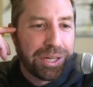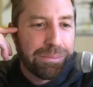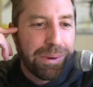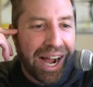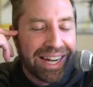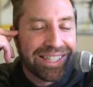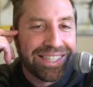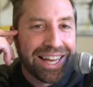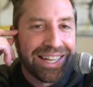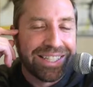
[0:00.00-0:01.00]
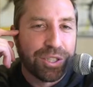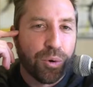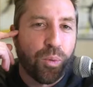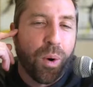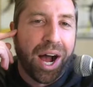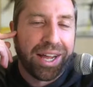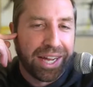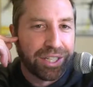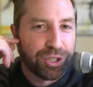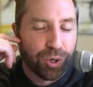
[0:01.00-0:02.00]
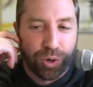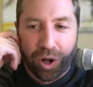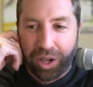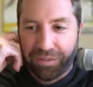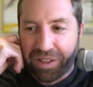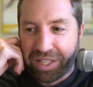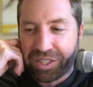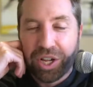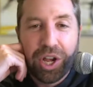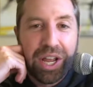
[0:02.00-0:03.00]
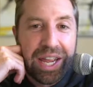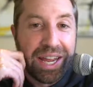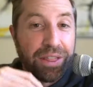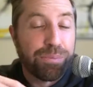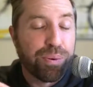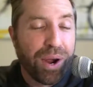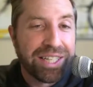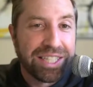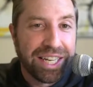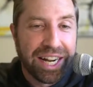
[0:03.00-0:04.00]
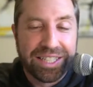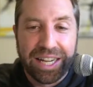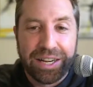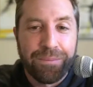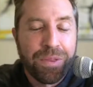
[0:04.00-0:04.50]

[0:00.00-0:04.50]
and mindset into why I sold all of this in the price that I did?